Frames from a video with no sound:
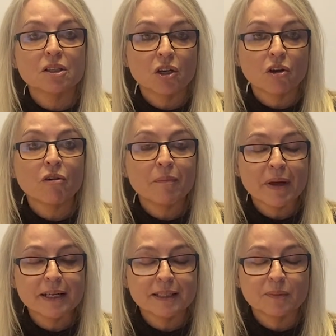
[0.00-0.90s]
the current
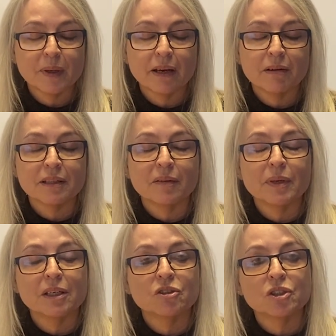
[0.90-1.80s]
basis period that have been
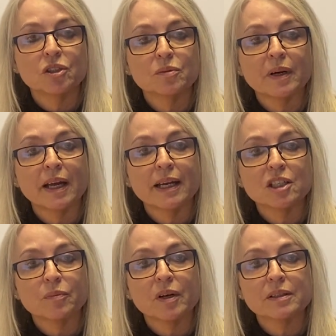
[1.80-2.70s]
introduced by
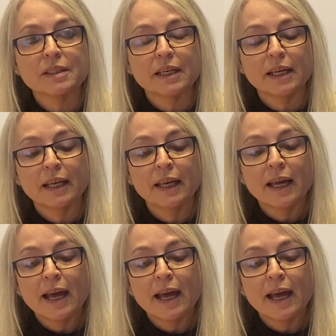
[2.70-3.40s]
HMRC,